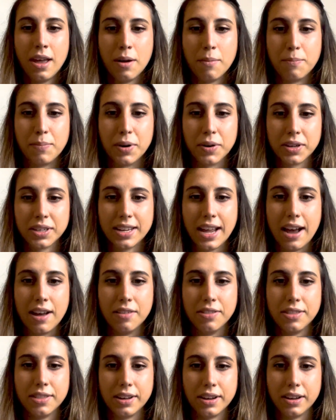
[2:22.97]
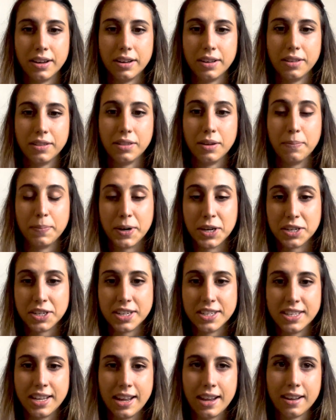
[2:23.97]
broke down the
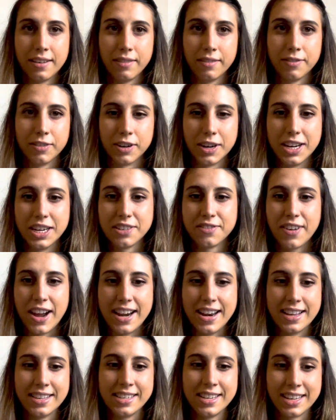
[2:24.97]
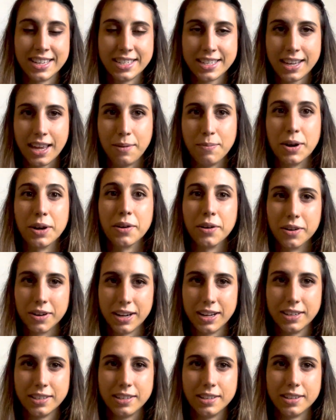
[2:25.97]
purchasing for each financing scheme
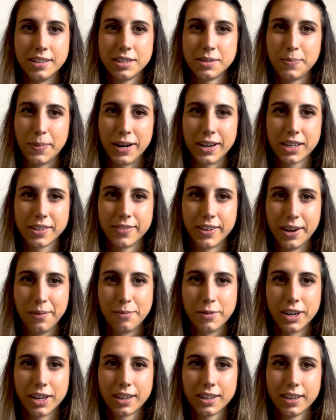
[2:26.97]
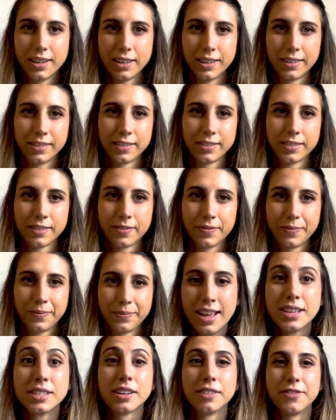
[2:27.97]
according to the SPARC framework.
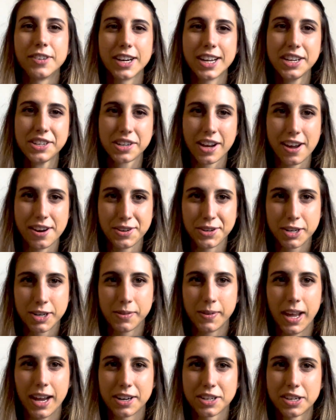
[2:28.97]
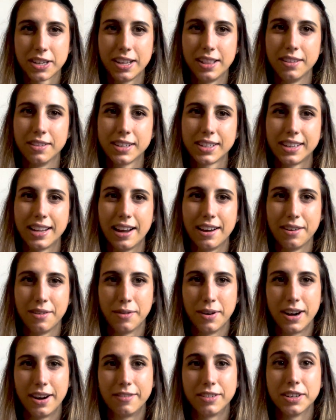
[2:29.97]
So for each country, we actually looked at
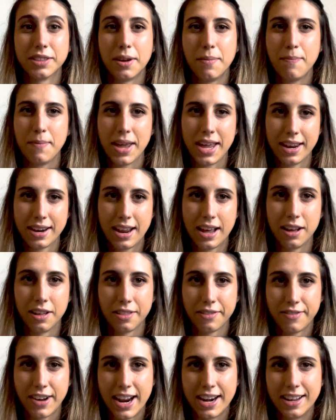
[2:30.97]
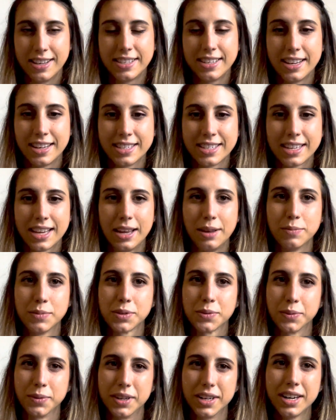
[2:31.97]
whatever the main health financing
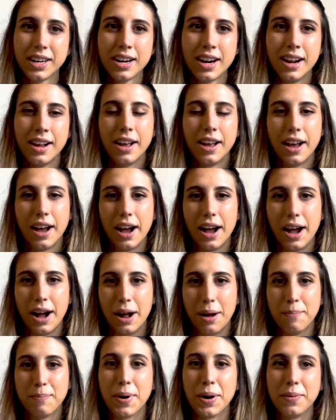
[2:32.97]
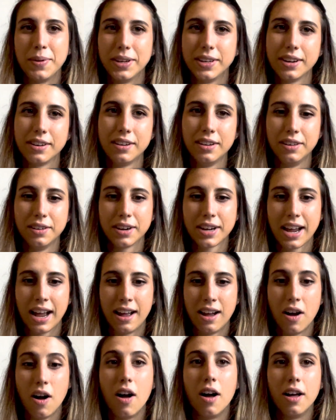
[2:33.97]
schemes were, but we didn't look
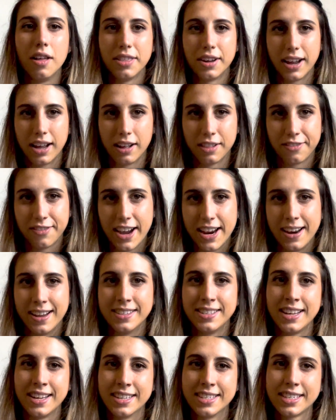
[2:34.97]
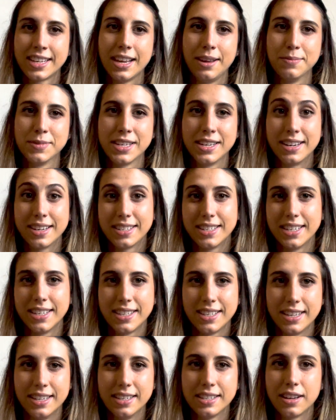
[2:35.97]
at all the health financing schemes in
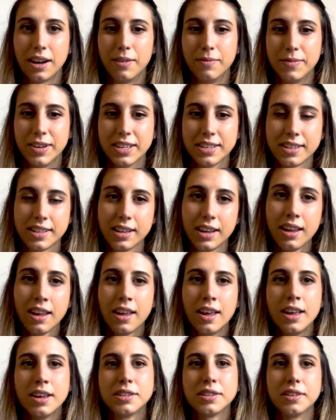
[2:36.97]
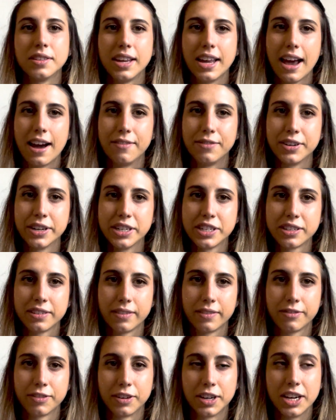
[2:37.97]
existence, obviously. So the average
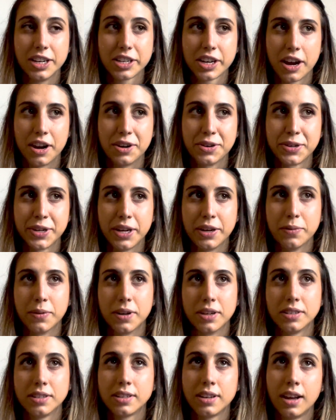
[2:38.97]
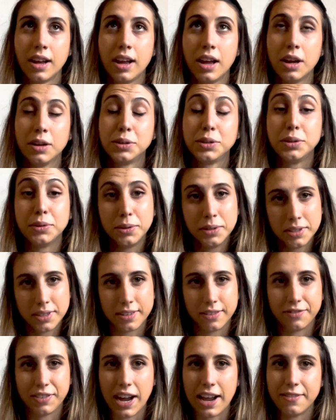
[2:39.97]
for each country was 2 to
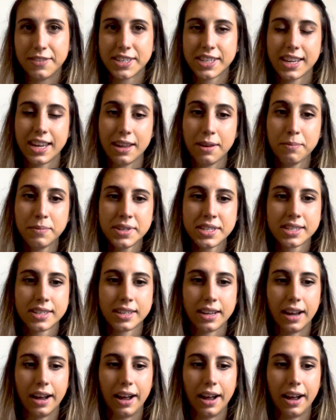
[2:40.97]
5 schemes.